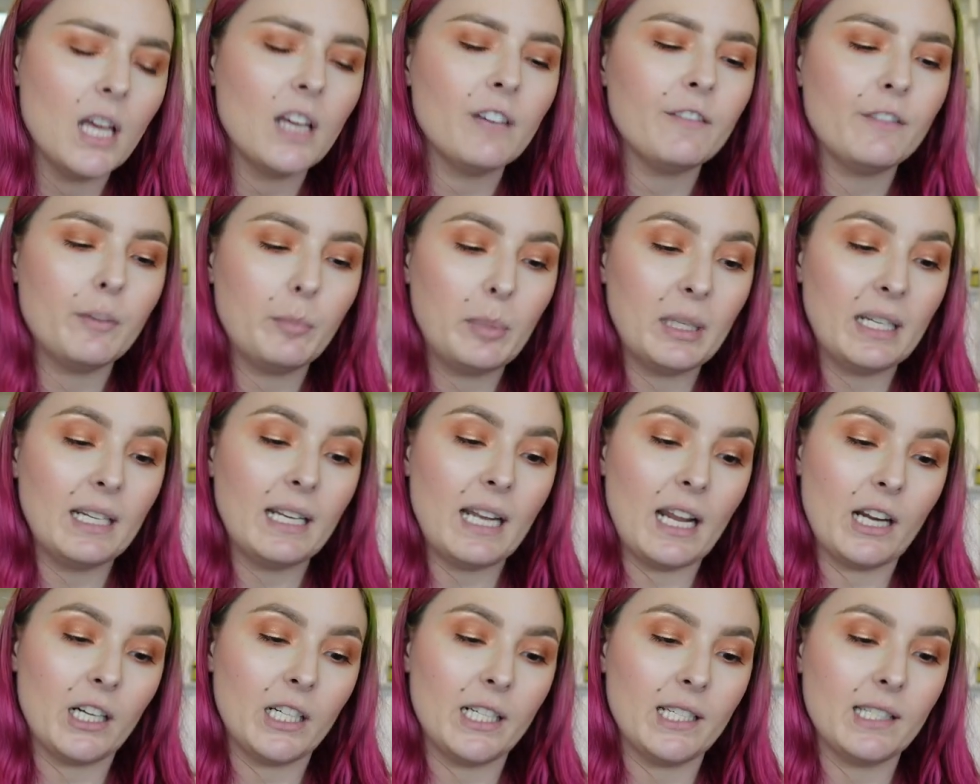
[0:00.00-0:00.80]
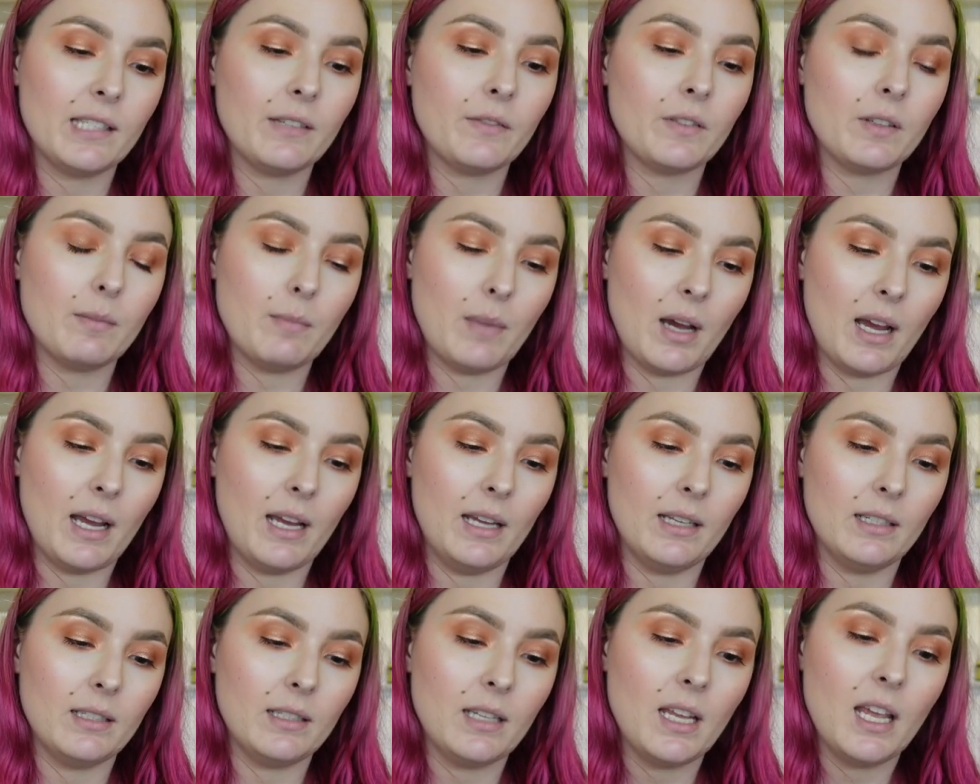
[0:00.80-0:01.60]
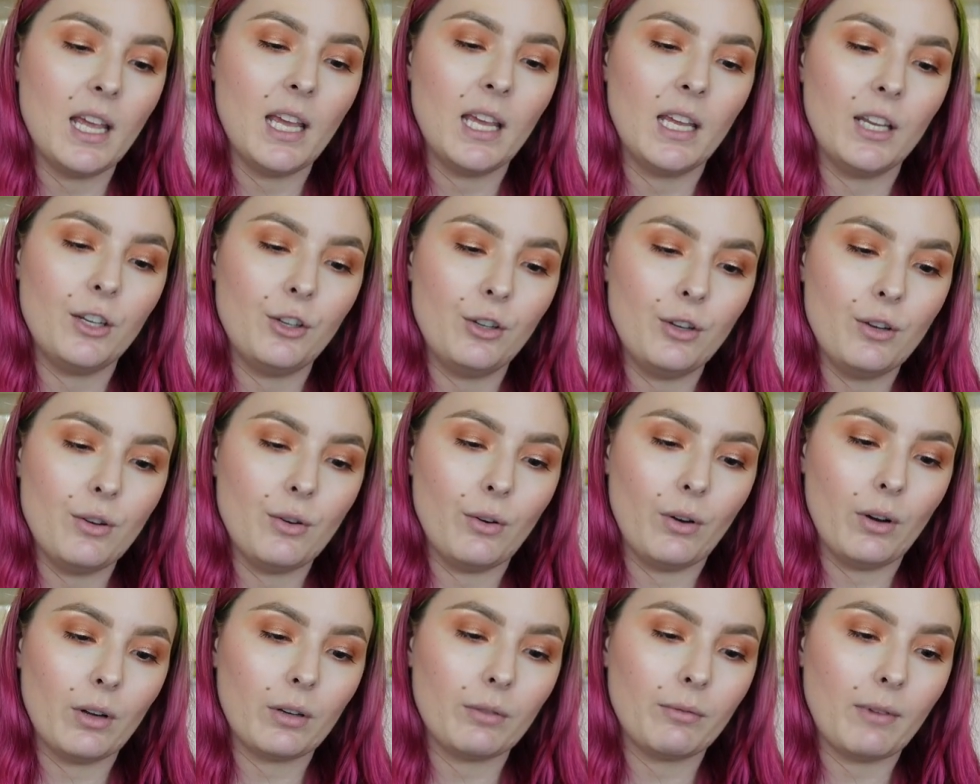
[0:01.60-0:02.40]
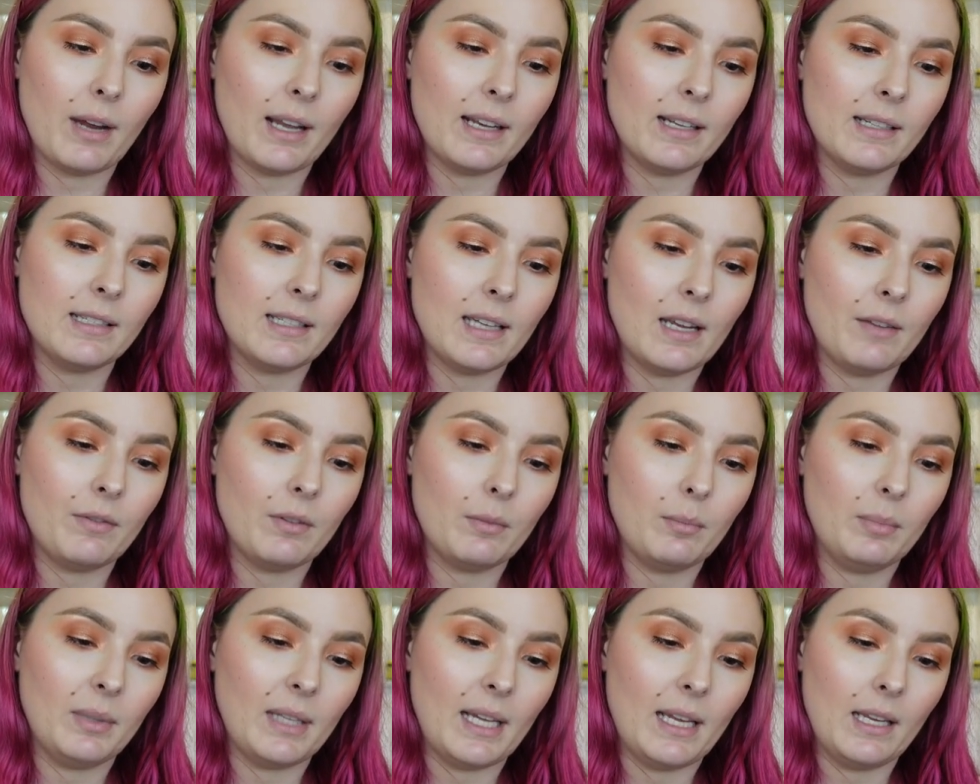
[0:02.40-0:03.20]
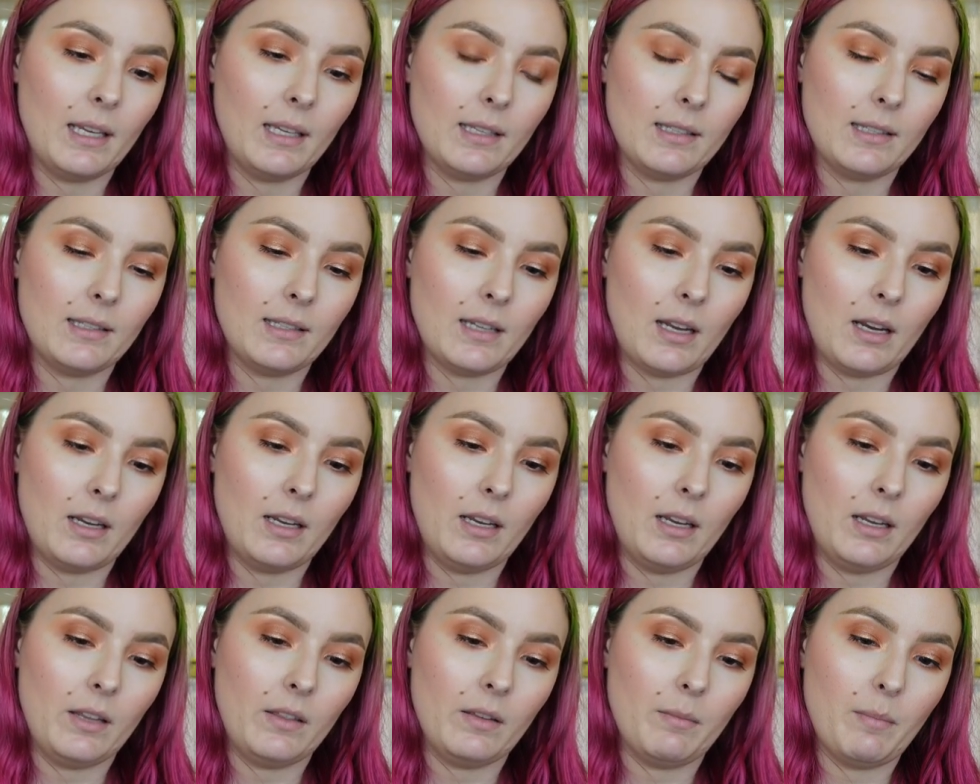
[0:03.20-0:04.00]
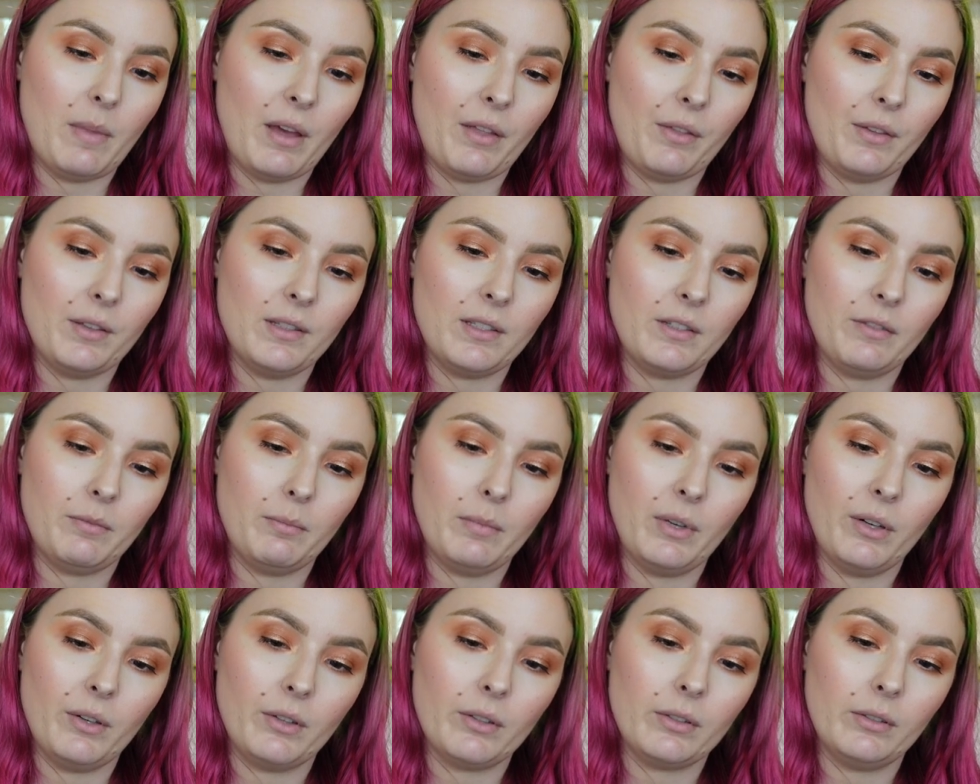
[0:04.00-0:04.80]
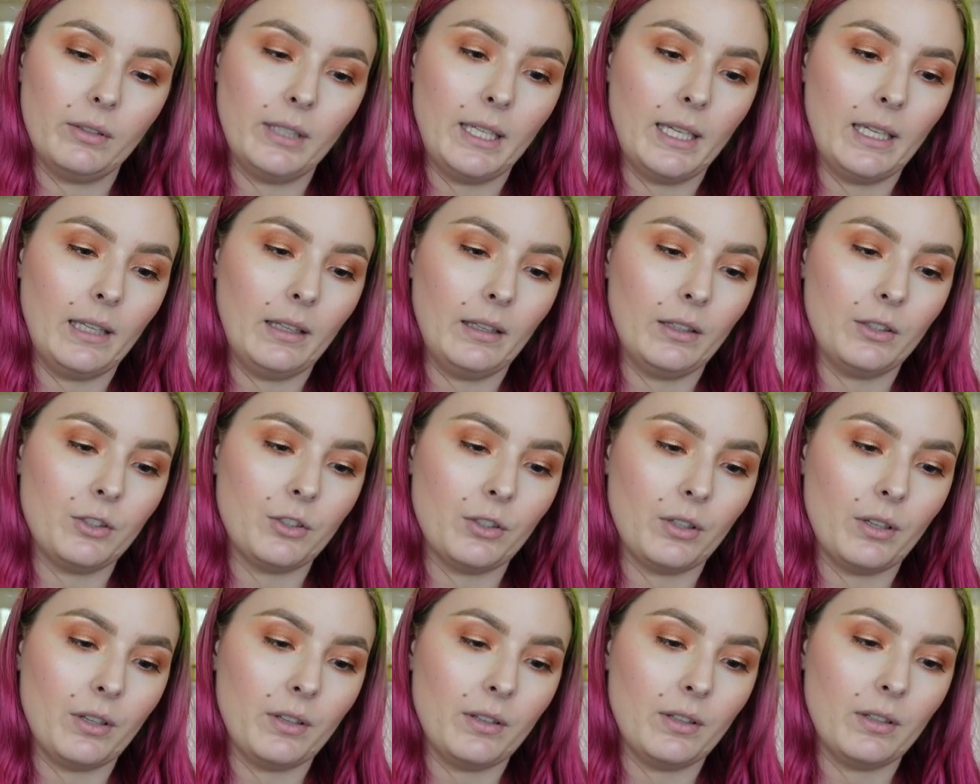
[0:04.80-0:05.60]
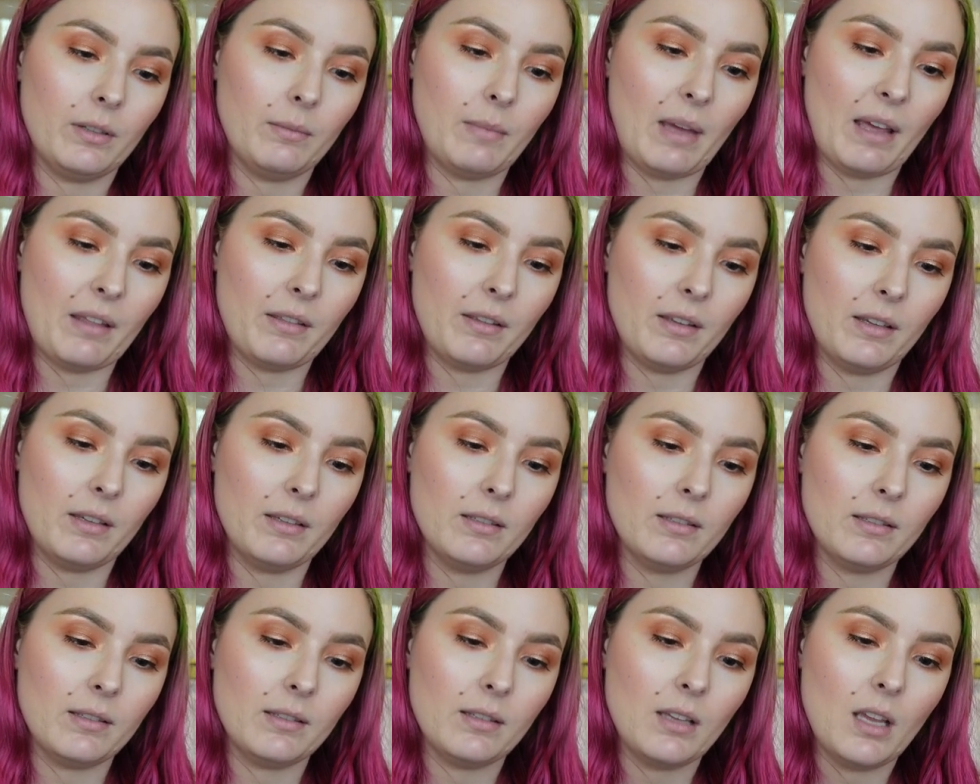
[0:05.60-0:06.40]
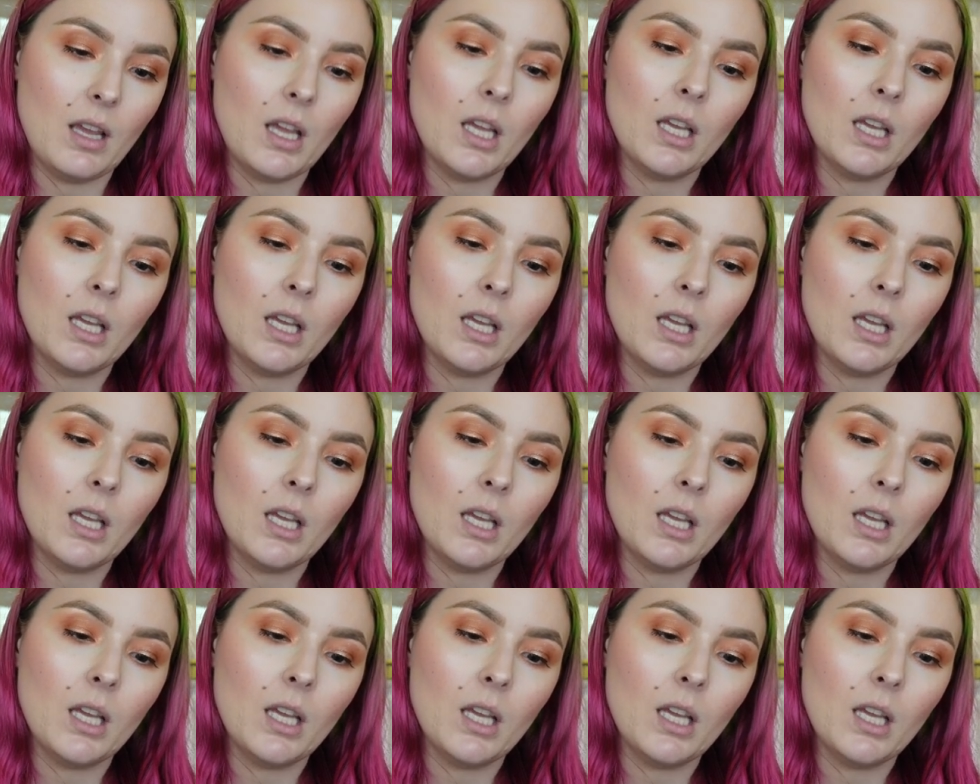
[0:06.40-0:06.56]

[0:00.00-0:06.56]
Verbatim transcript: Forbidden Areas of the Mind, in New York, writer David Blake is studying the methods of miracle healer Jonathan Mathias.